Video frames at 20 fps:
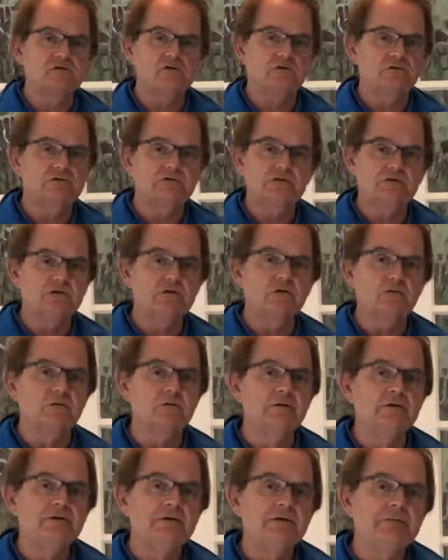shot to
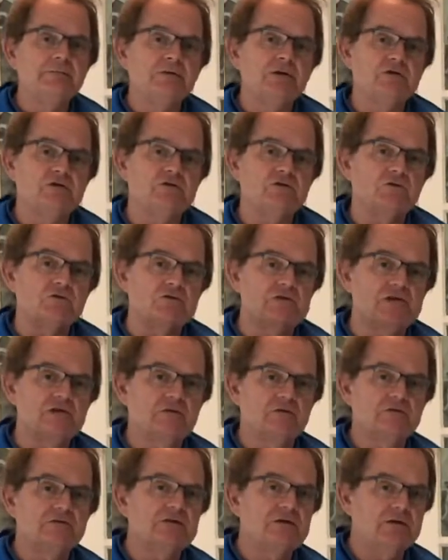do. So you'll see
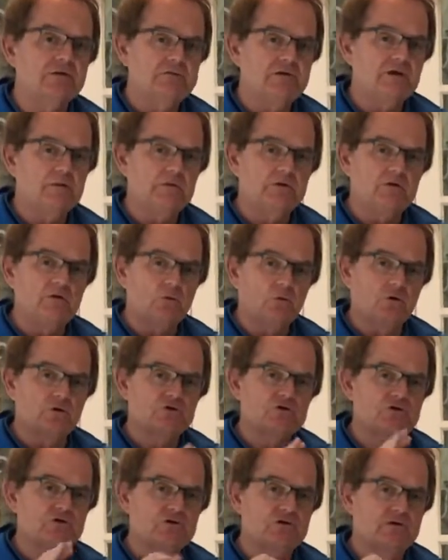on TV when you
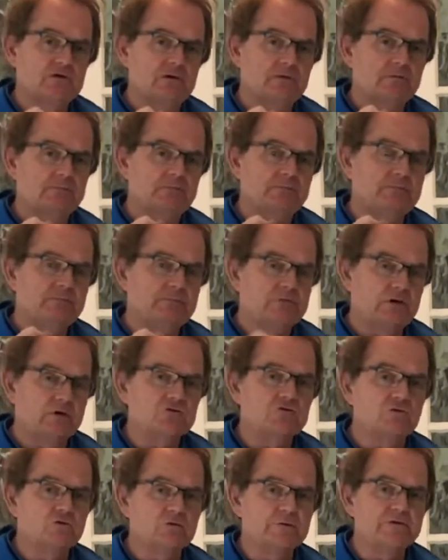watch pro
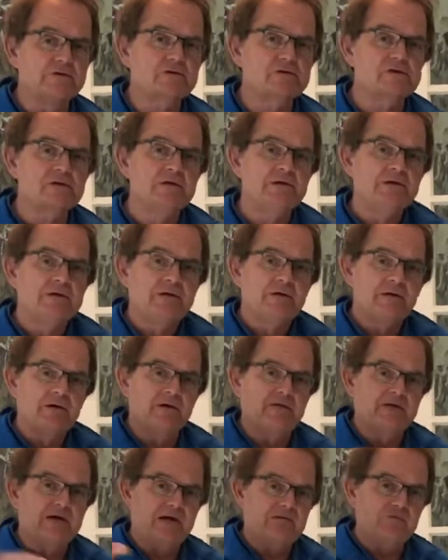tournaments
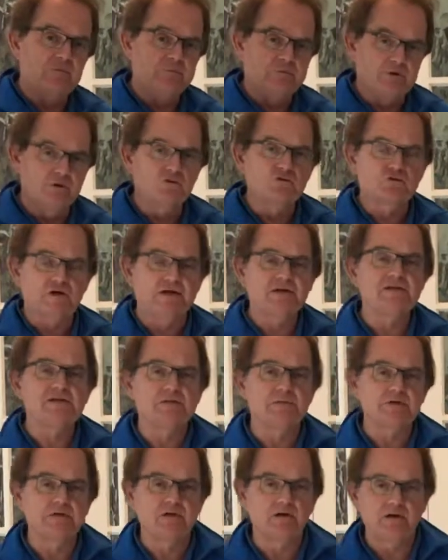and they have the pro tracer
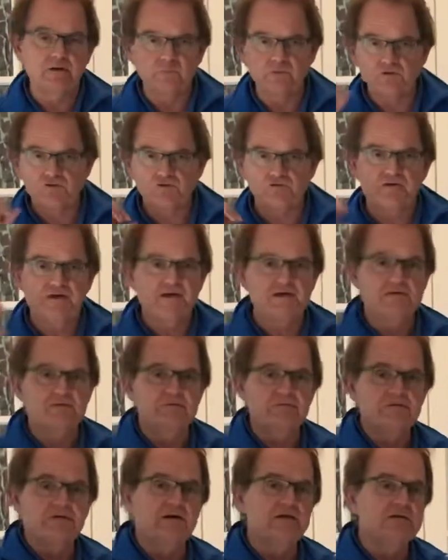behind which tracks the
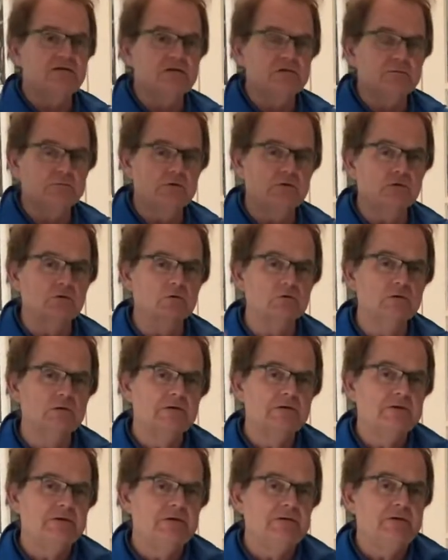flight of the ball,
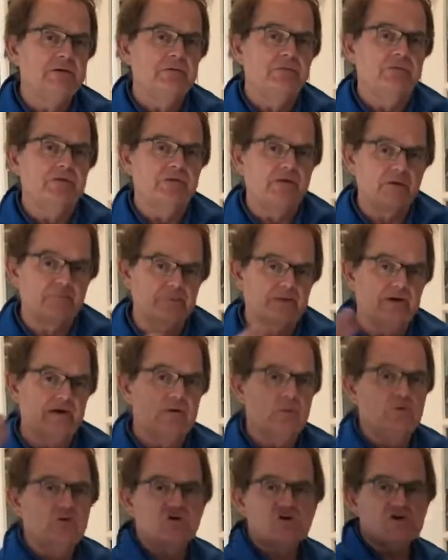that they play
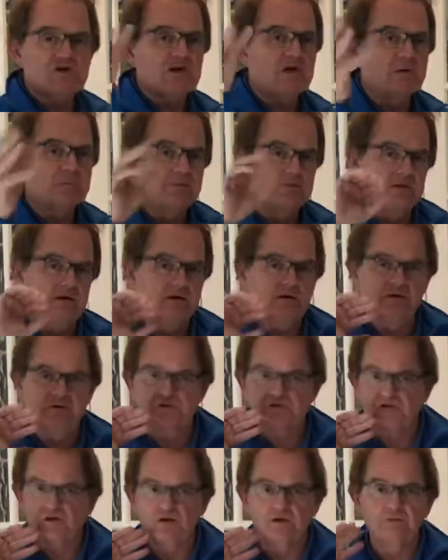with shape. They either
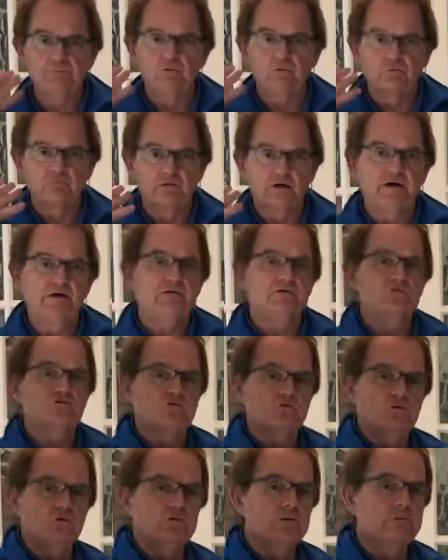start the ball right and
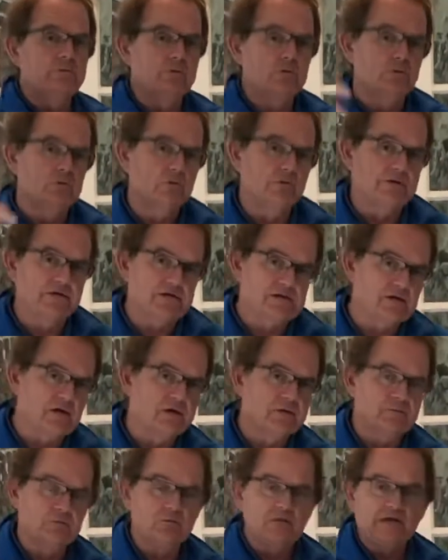draw the ball, or they start
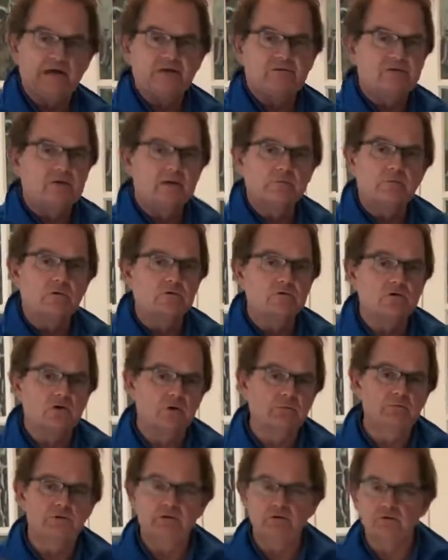the ball left like
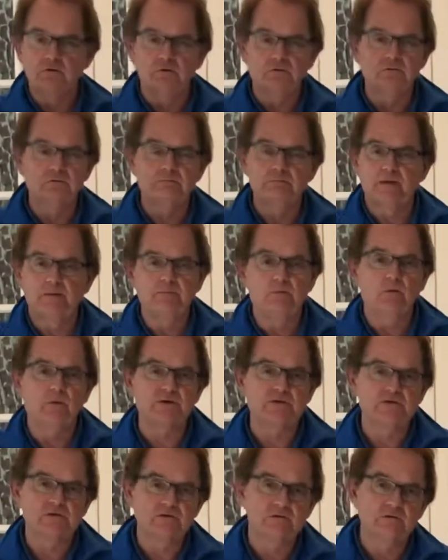Montgomery or Bubba
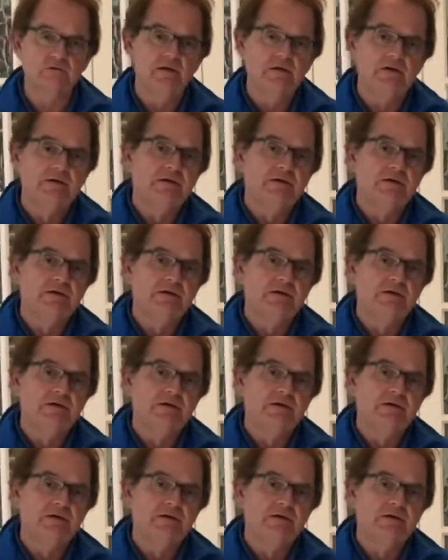Watson,